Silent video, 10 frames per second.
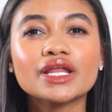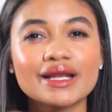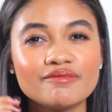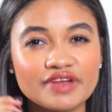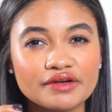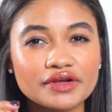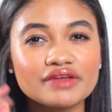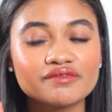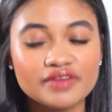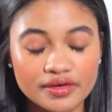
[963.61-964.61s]
And I'm
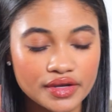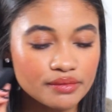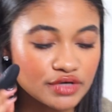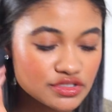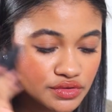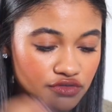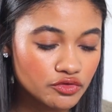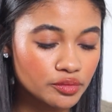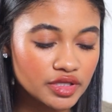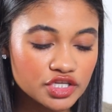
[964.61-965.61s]
very, very impressed with their
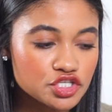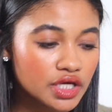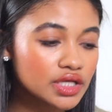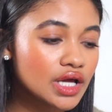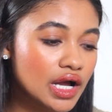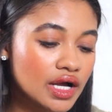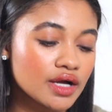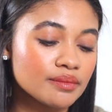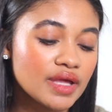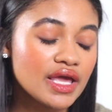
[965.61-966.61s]
formulation.
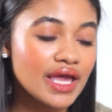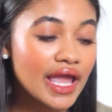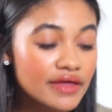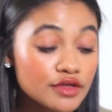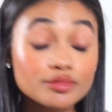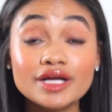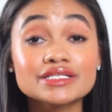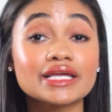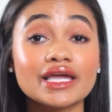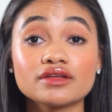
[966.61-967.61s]
Um, and their price,
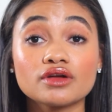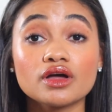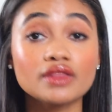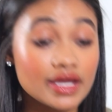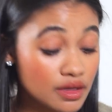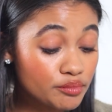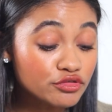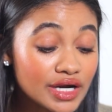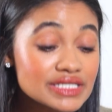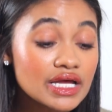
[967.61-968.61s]
again, like
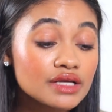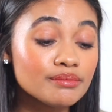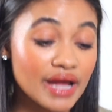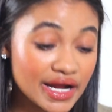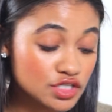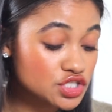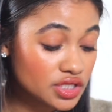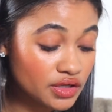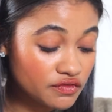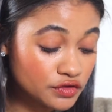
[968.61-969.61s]
price unmatched
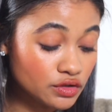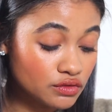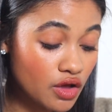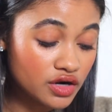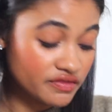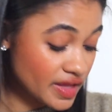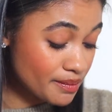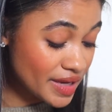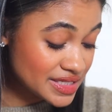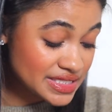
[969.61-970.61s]
for a lot of like
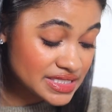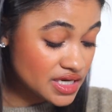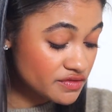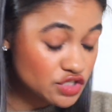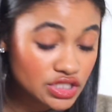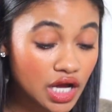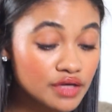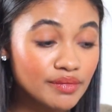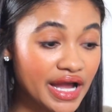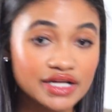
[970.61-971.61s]
Mented stuff, just
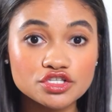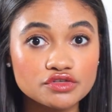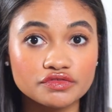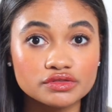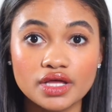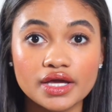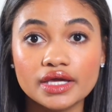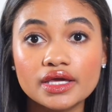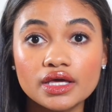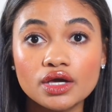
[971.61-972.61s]
unmatched for
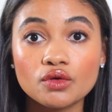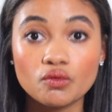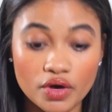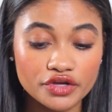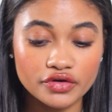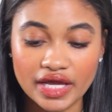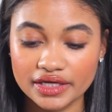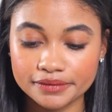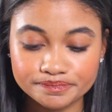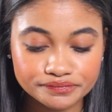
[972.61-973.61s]
like what you're
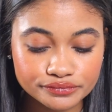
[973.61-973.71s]
getting.